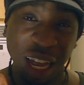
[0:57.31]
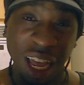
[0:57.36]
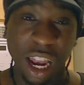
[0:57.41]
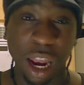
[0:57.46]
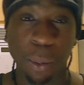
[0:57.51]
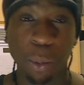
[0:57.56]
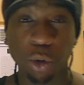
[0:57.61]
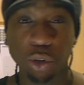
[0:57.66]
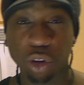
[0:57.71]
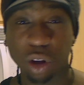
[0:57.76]

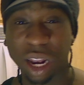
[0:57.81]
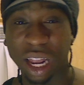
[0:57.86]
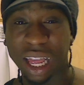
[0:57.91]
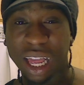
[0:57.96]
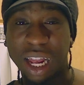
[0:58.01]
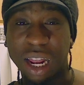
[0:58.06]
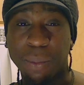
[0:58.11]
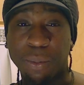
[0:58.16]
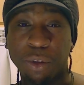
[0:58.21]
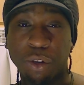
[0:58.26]
and I'm also gonna
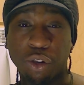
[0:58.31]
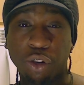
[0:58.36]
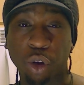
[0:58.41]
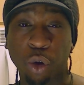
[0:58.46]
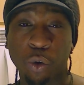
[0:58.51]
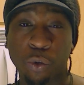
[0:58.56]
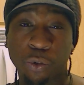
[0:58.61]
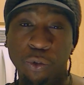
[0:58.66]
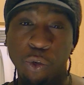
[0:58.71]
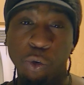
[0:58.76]
heat up the
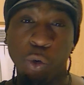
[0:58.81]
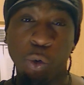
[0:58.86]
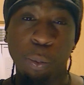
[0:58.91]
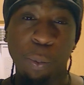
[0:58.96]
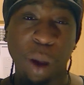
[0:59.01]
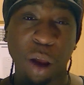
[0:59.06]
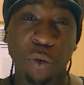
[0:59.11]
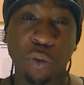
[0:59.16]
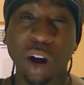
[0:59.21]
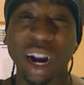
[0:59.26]
stove for
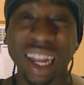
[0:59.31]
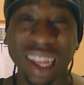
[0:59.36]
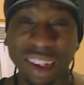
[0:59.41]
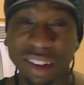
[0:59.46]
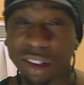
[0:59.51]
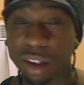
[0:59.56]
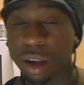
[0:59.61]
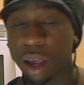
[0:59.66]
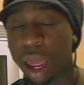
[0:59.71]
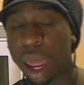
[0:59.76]
my
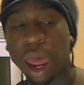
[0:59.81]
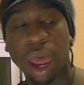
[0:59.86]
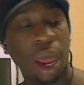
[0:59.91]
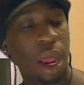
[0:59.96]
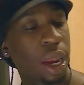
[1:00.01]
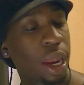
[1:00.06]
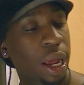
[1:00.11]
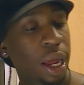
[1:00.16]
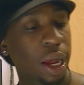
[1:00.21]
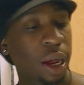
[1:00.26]
rice.
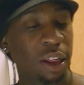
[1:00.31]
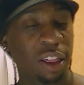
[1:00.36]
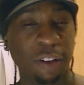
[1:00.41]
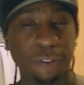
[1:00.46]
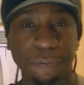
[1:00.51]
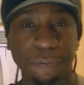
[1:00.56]
And the